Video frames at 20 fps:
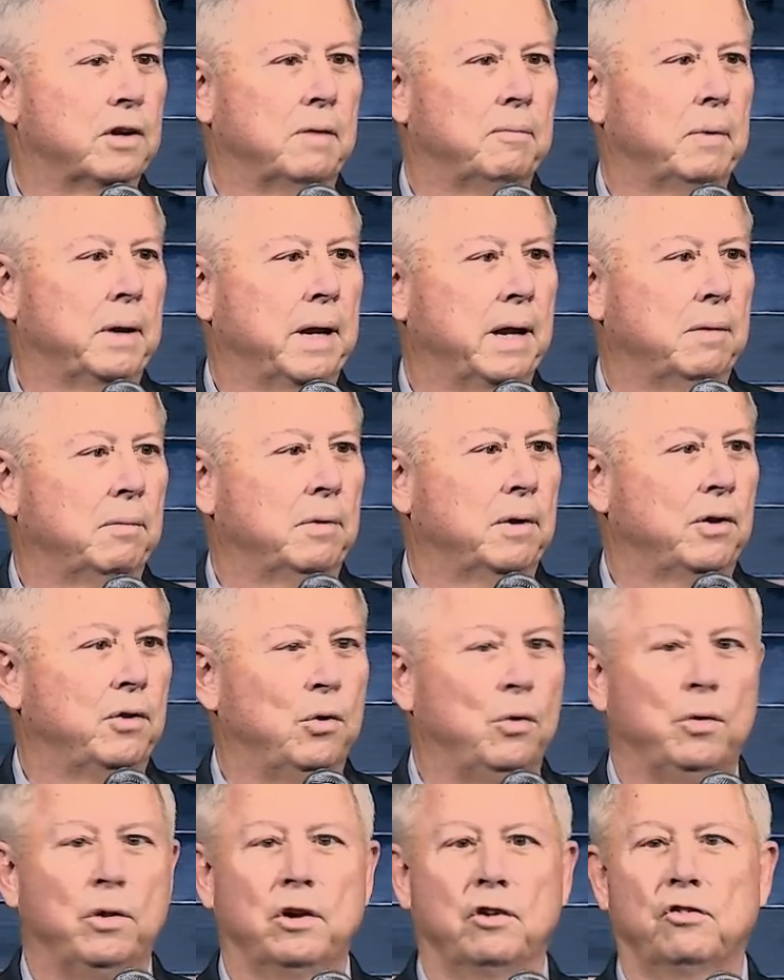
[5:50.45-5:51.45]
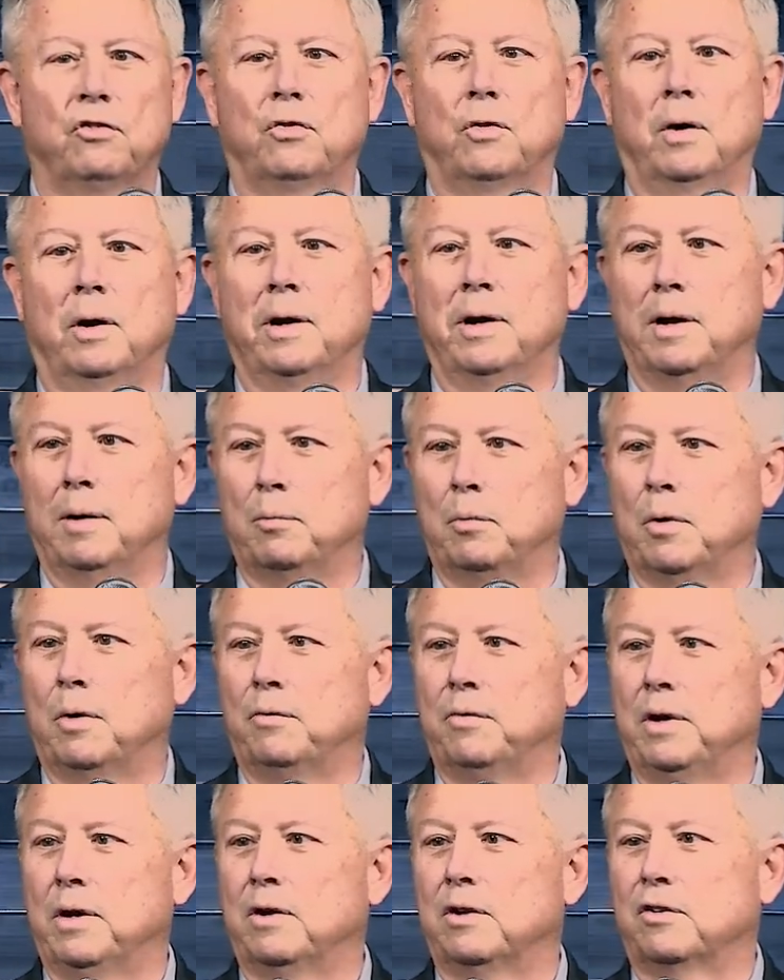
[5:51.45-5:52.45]
I've been able to do this for a number
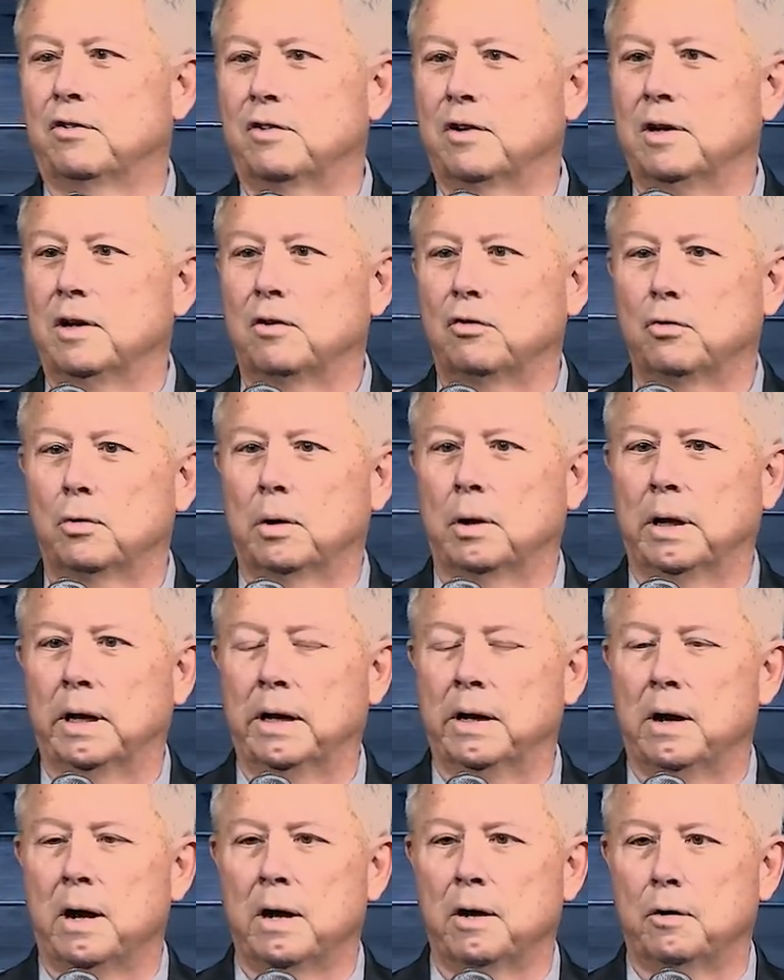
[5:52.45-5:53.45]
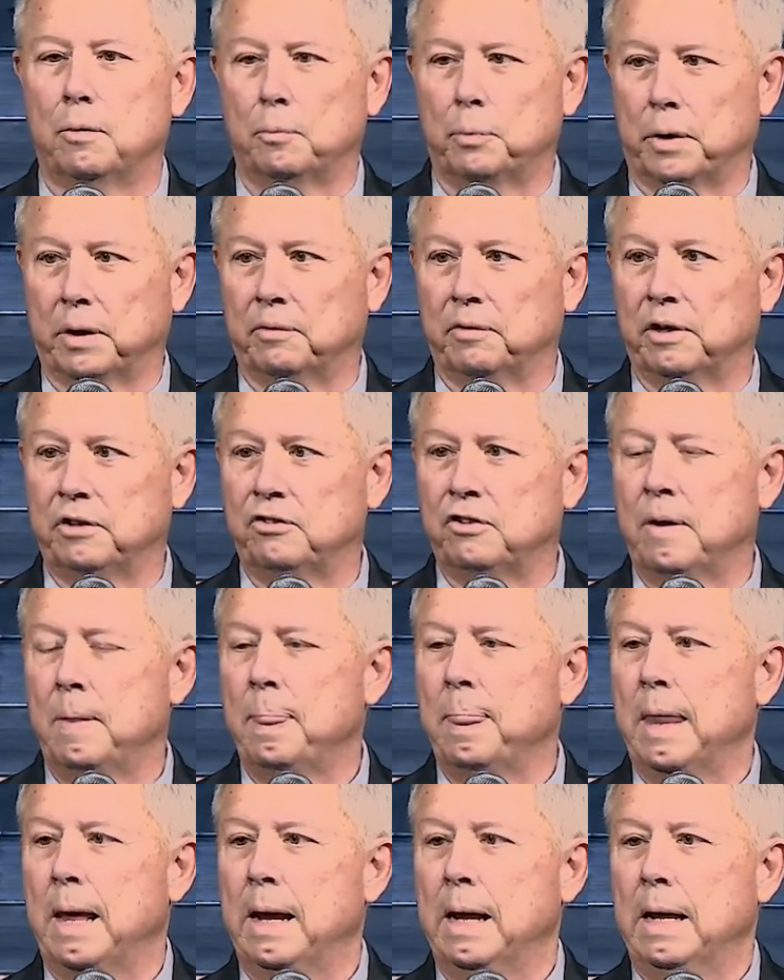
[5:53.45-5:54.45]
of years, and it's really an honor and privilege
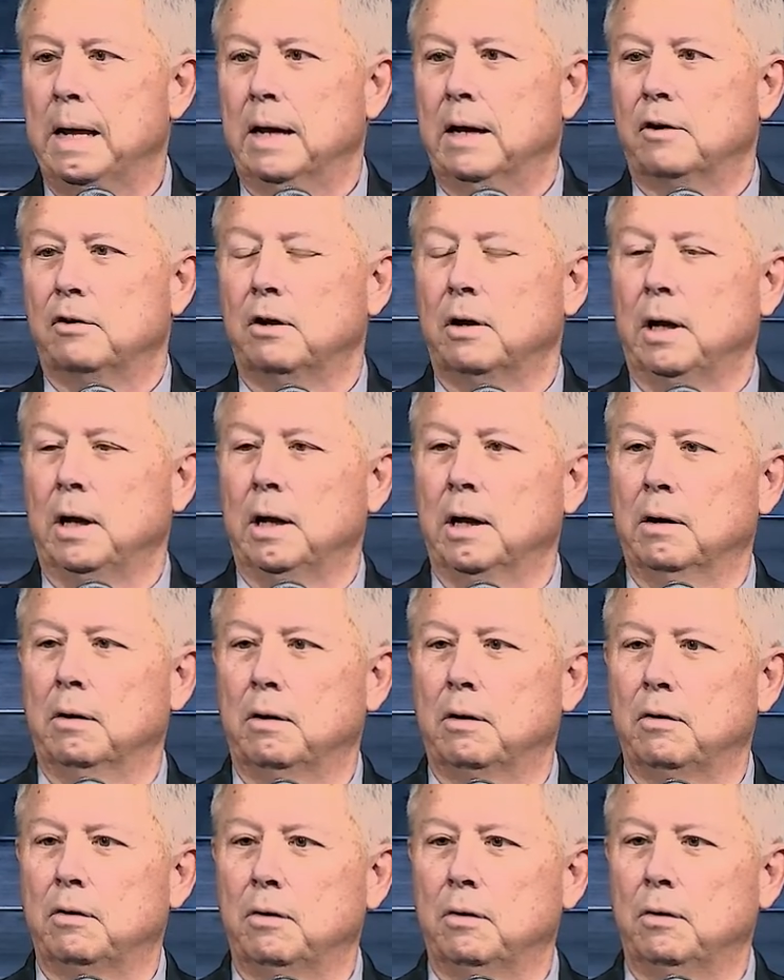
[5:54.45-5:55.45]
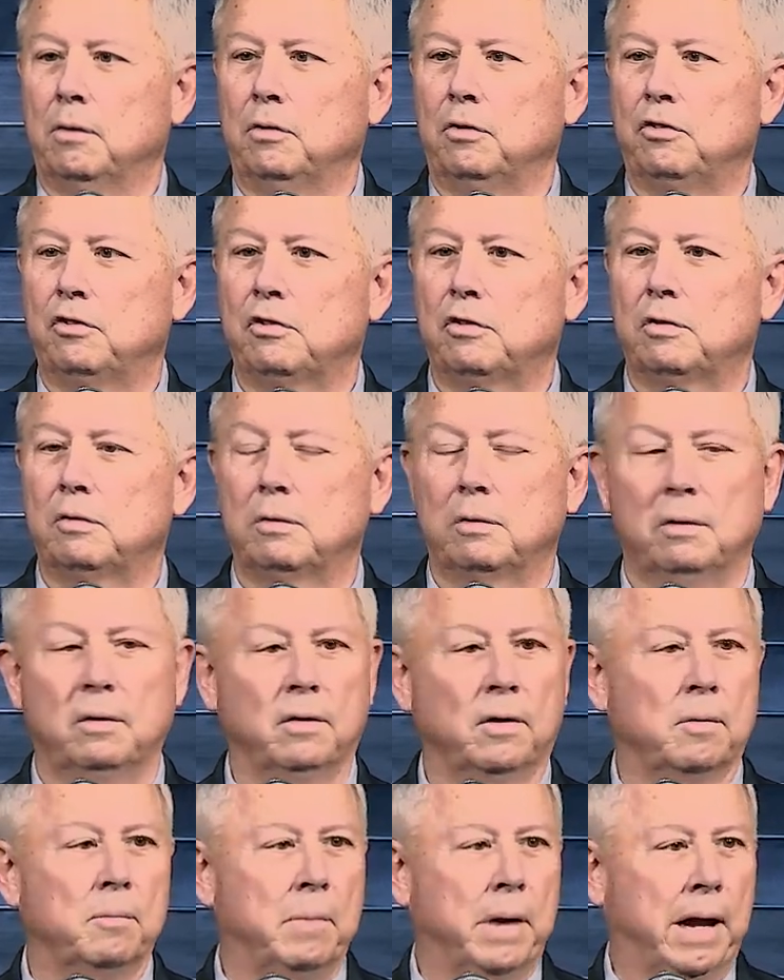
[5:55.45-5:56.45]
to introduce
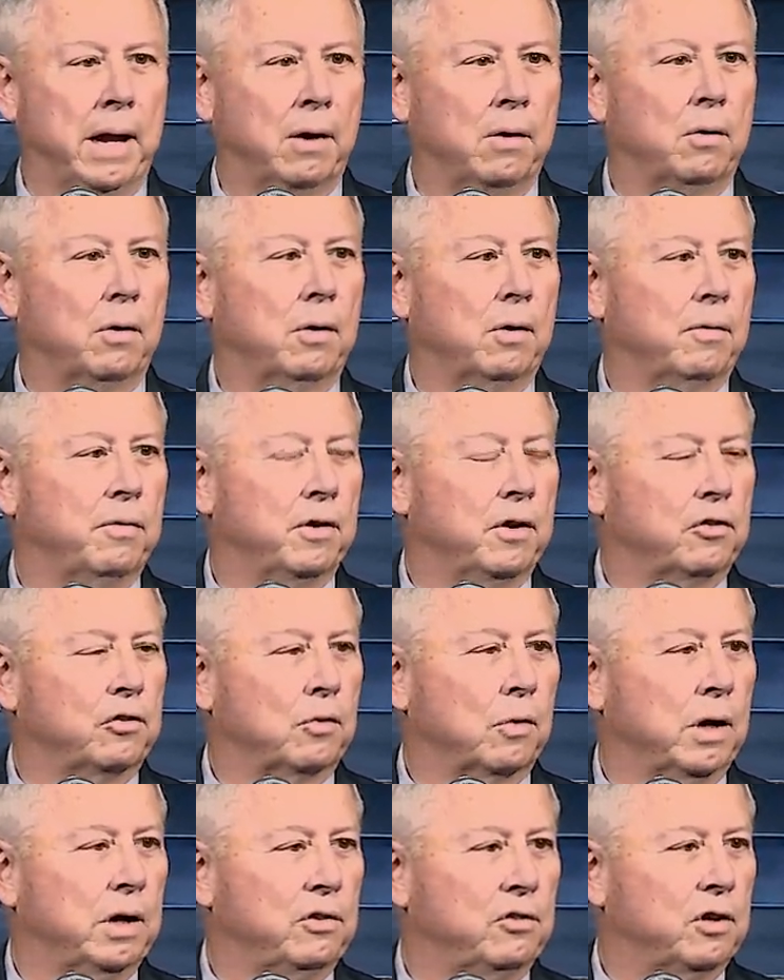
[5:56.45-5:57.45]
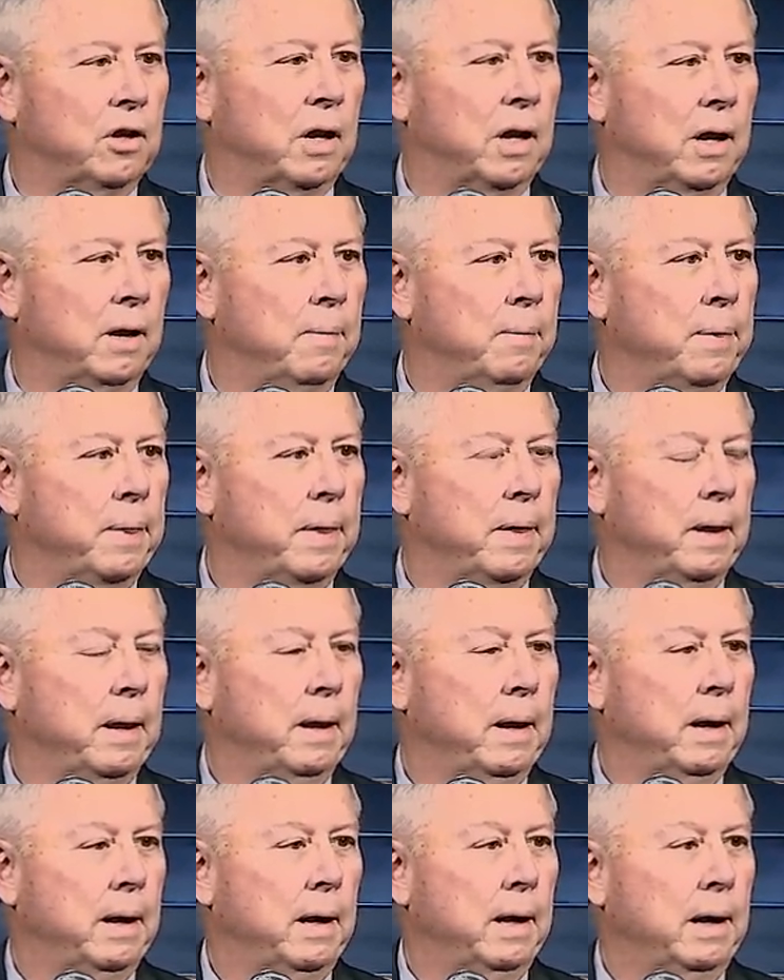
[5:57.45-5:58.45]
the mayor of this great city.
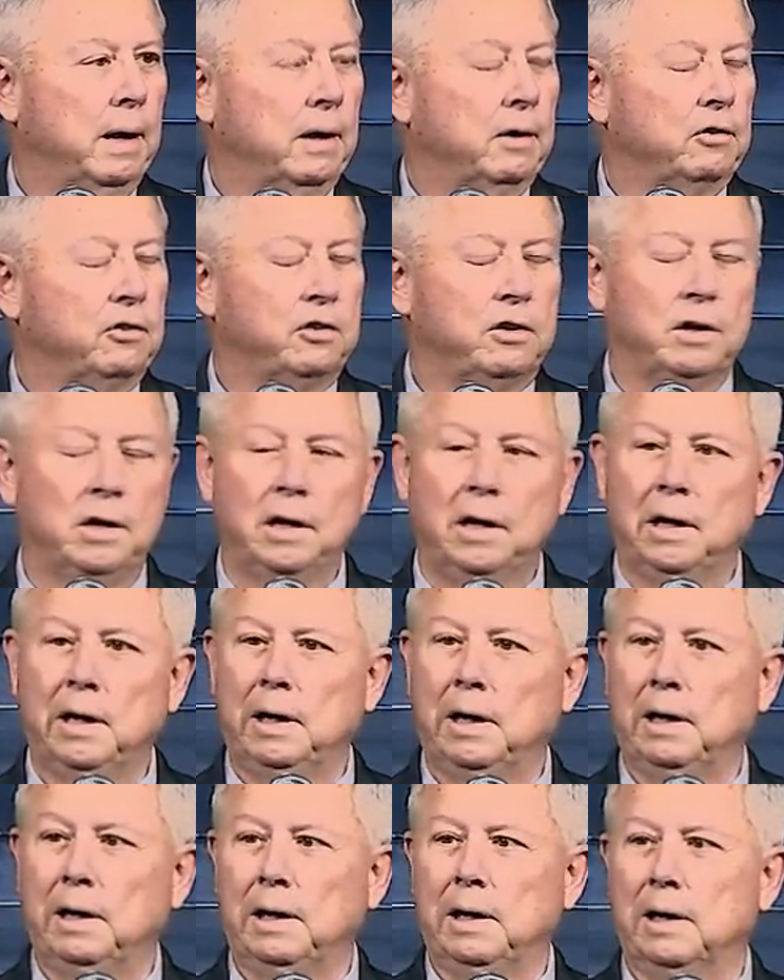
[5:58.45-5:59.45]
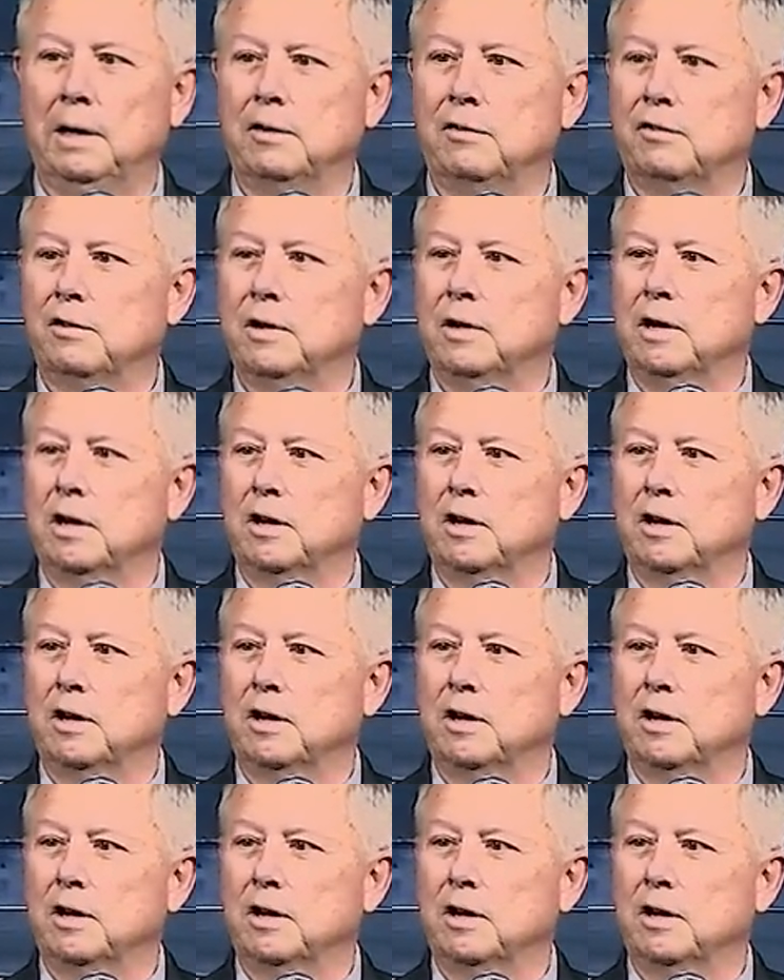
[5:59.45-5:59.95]
She is an